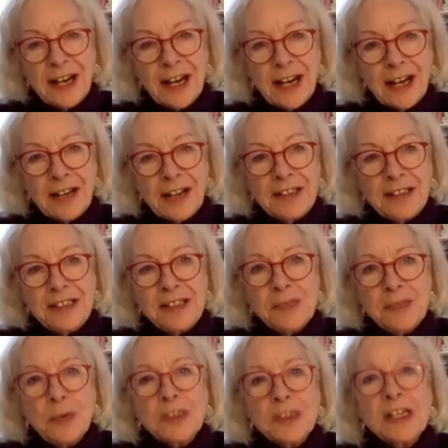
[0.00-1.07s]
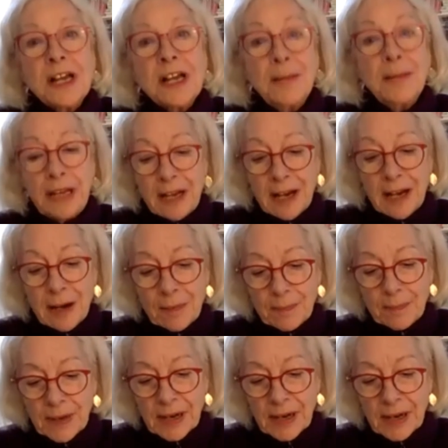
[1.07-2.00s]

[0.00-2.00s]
This is what's coming up,